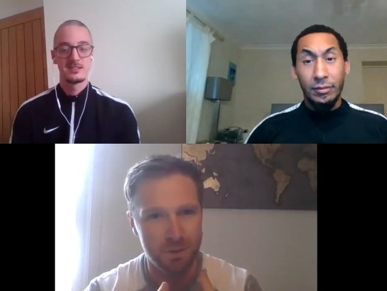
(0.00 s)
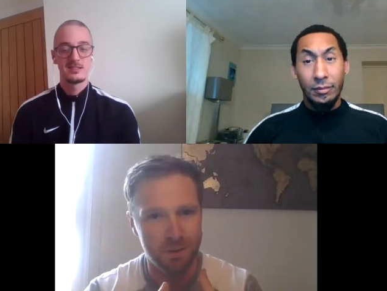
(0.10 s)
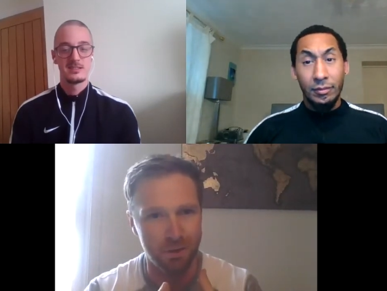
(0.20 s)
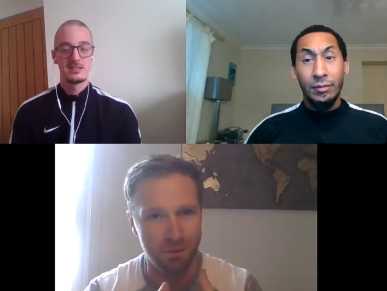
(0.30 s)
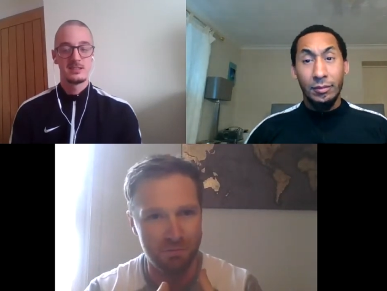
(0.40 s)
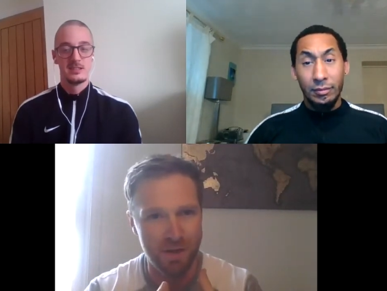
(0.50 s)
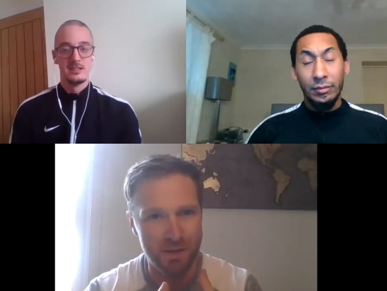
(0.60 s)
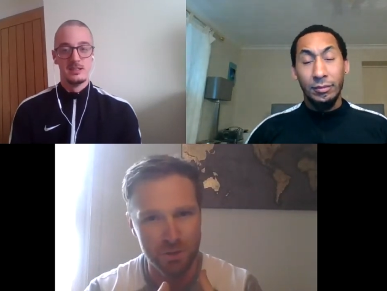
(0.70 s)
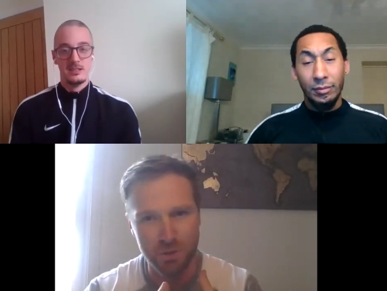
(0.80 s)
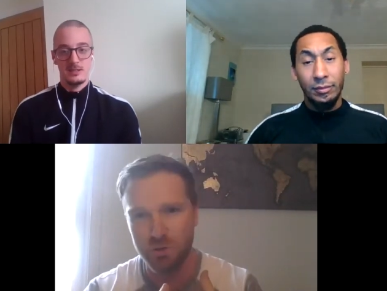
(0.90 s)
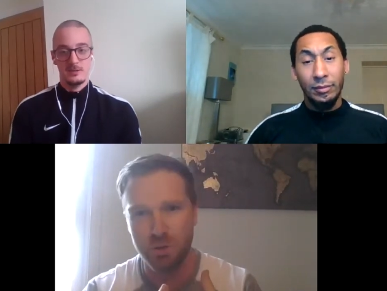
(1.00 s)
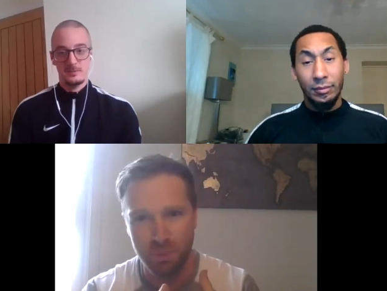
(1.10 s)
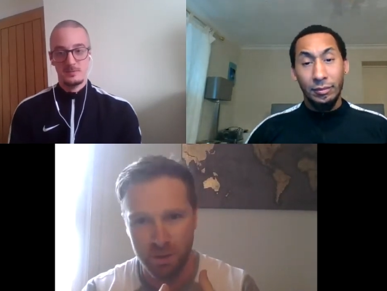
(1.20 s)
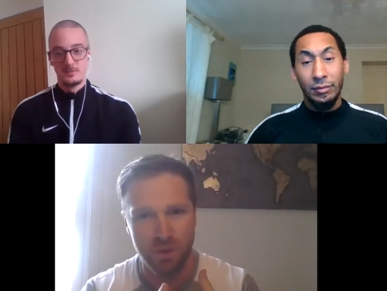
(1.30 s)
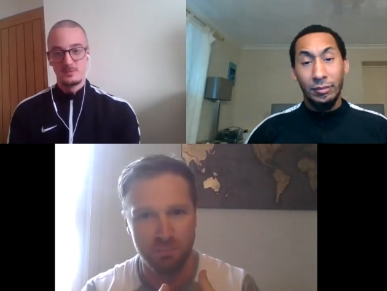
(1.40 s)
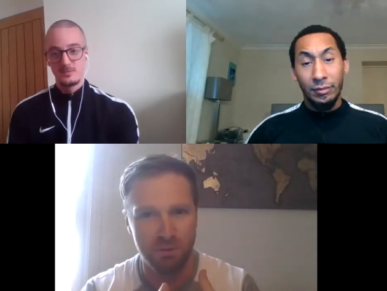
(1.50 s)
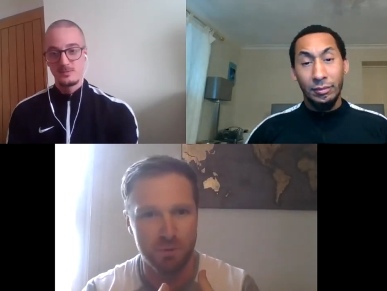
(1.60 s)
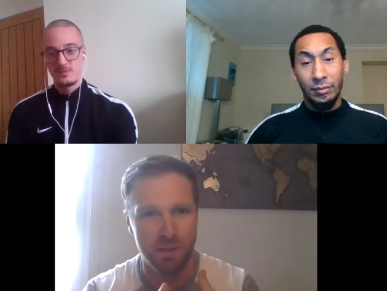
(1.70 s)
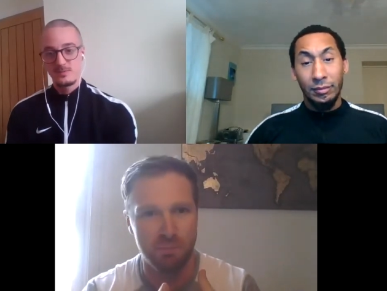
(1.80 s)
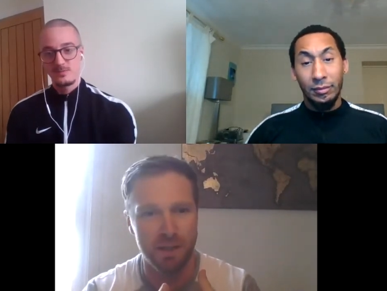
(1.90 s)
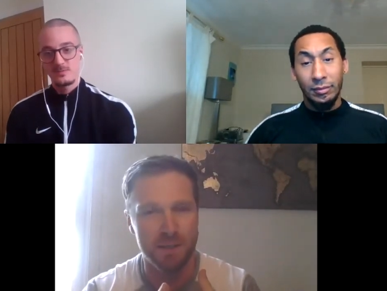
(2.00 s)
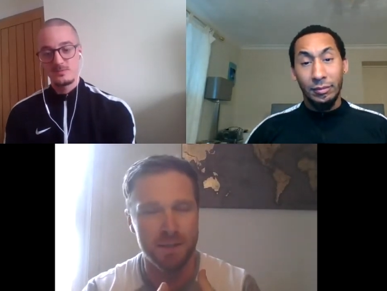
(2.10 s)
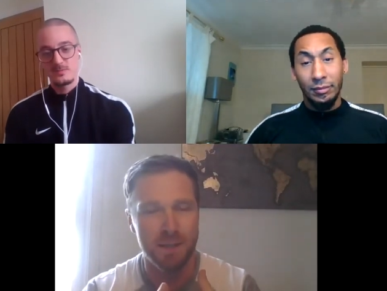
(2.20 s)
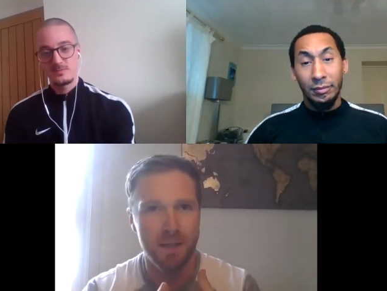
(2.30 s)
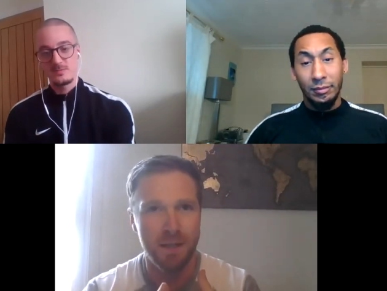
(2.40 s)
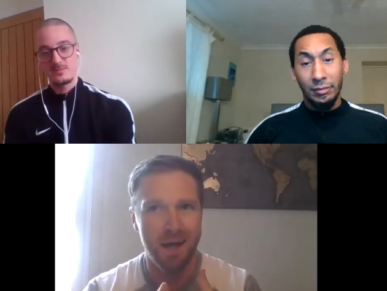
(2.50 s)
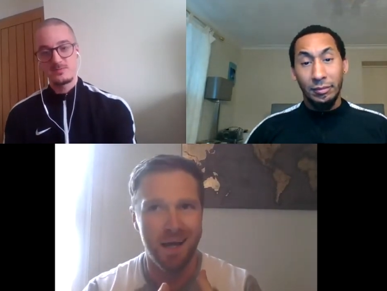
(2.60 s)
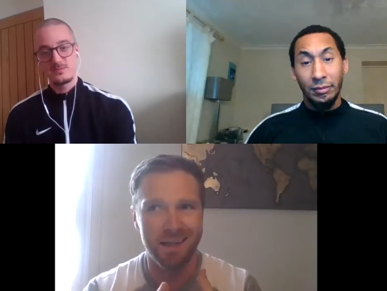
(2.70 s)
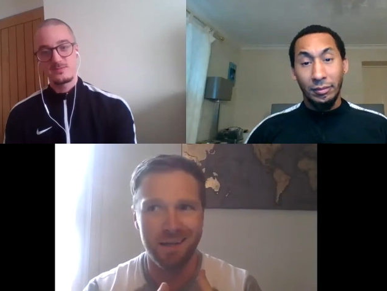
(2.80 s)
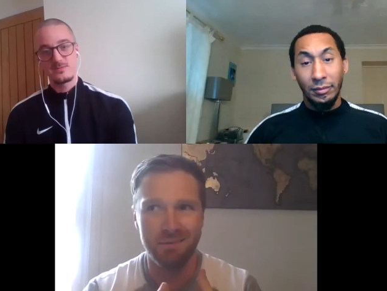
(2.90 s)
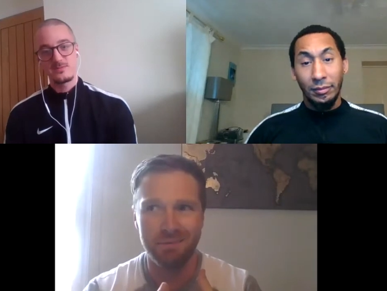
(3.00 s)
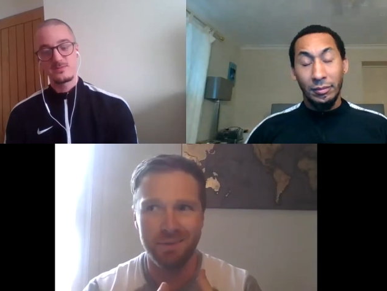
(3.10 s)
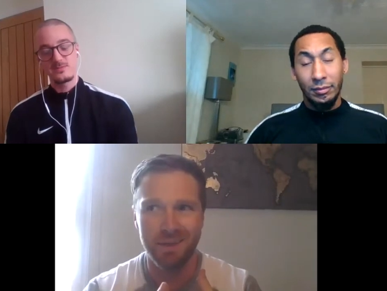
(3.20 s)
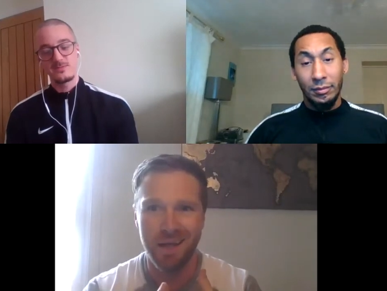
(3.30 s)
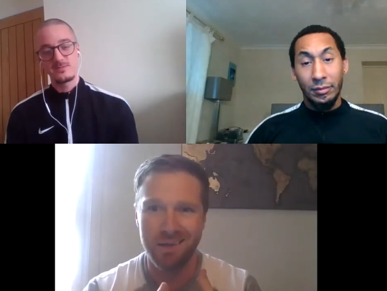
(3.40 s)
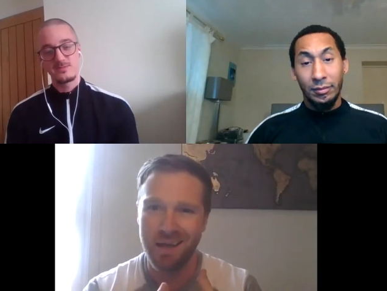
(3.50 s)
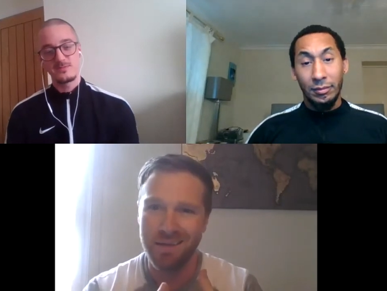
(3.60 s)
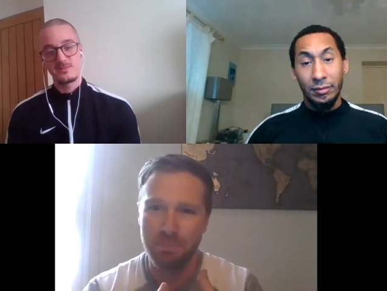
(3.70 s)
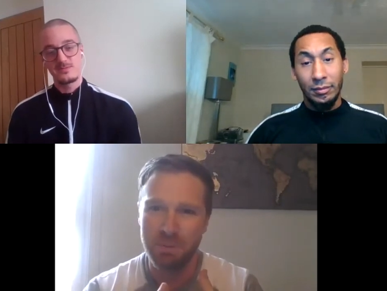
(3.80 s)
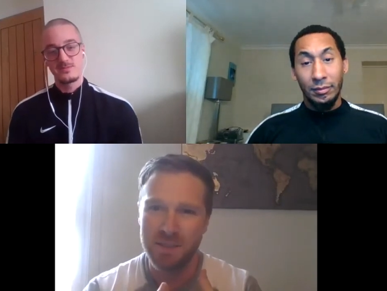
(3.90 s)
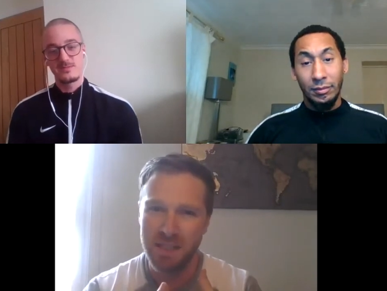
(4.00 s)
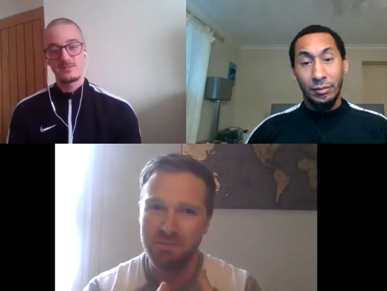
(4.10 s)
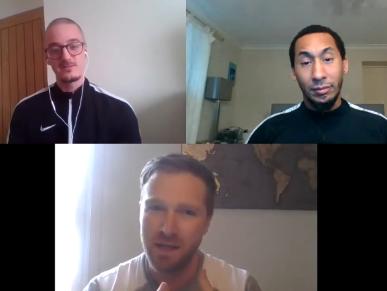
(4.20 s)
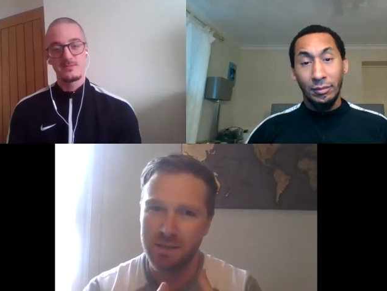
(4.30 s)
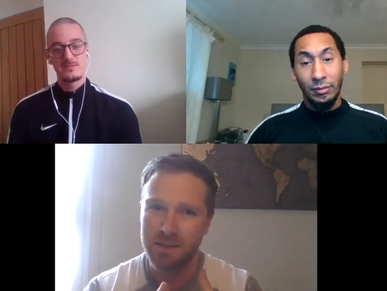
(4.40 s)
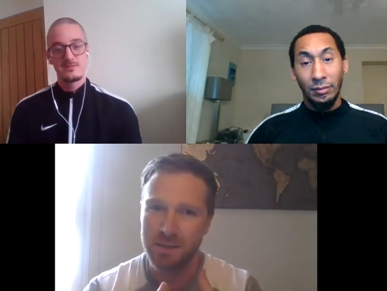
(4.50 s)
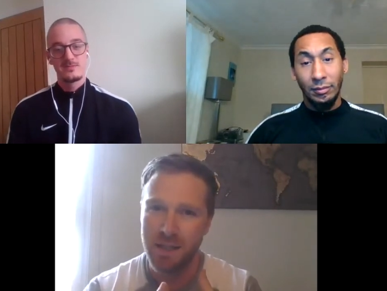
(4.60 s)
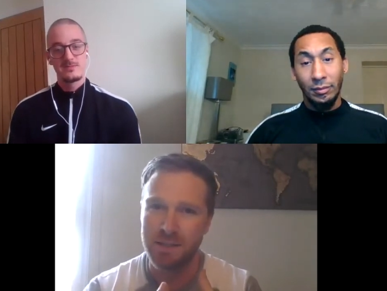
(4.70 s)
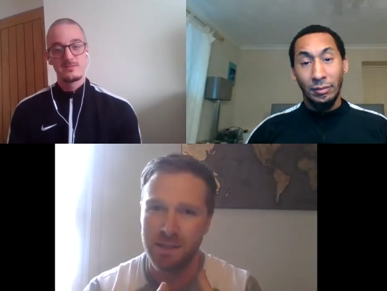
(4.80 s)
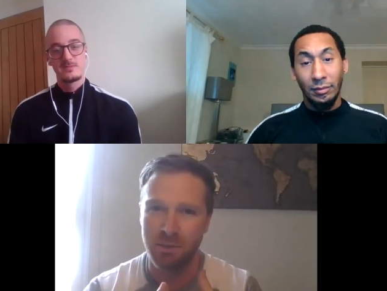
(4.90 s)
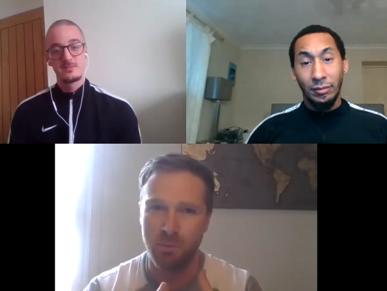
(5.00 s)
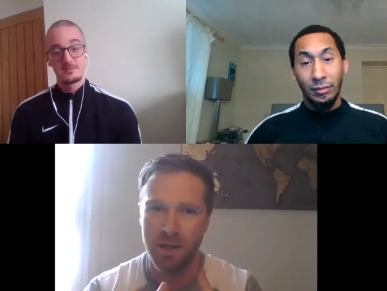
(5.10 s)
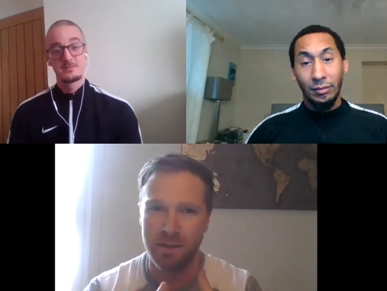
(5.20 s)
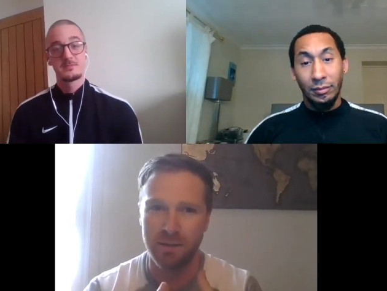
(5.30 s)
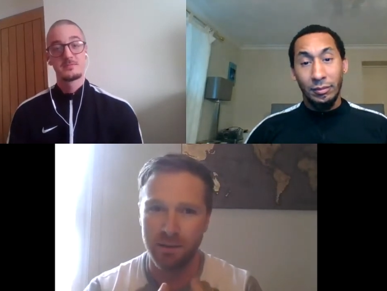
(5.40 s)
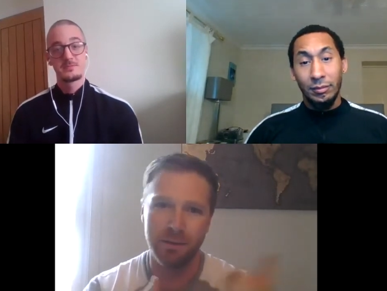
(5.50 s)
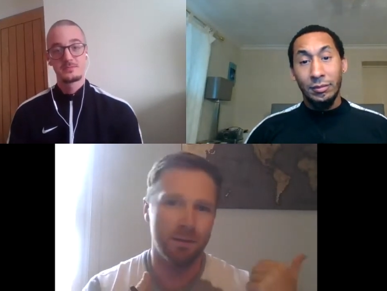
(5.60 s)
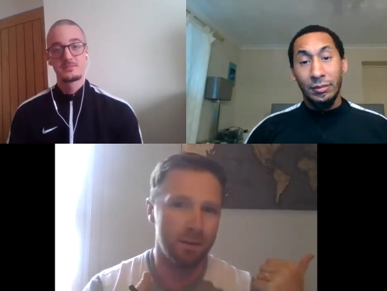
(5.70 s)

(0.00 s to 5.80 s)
Speaker 1: You know, if they just go and jump on a treadmill for 20 minutes, I kind of think, are they perceiving exercise in the way that,